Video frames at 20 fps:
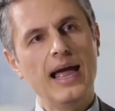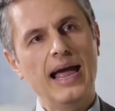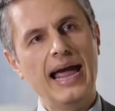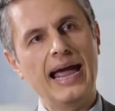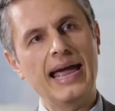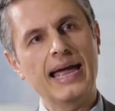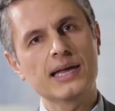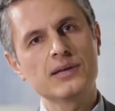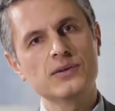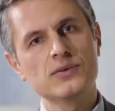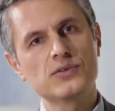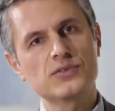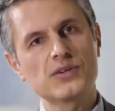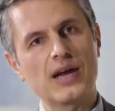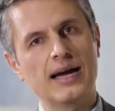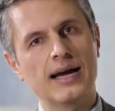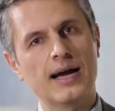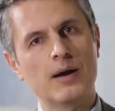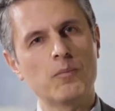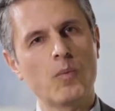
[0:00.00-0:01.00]
And
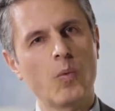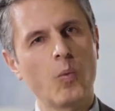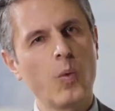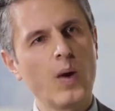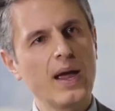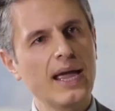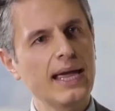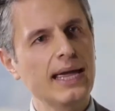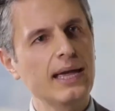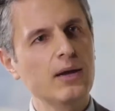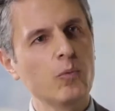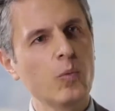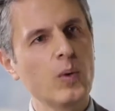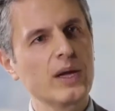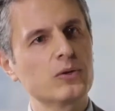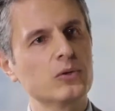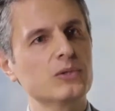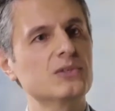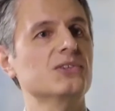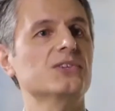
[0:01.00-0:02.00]
where
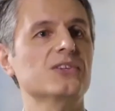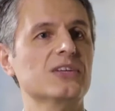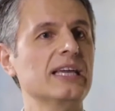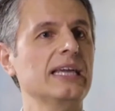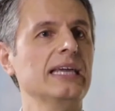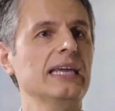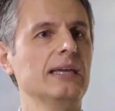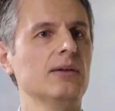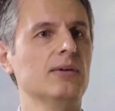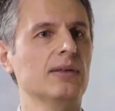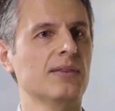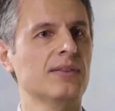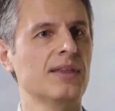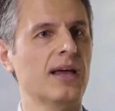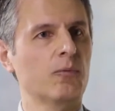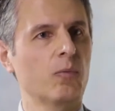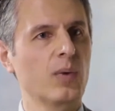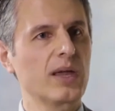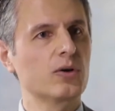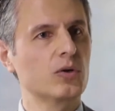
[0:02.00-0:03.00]
we could see
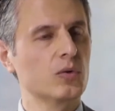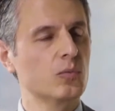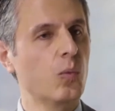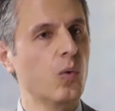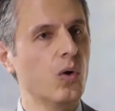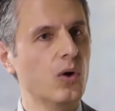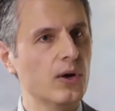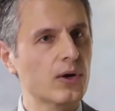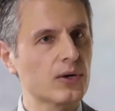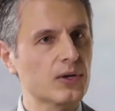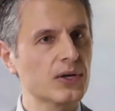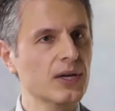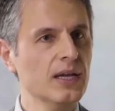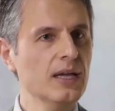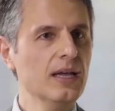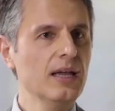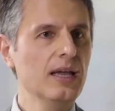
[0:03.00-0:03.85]
that we could work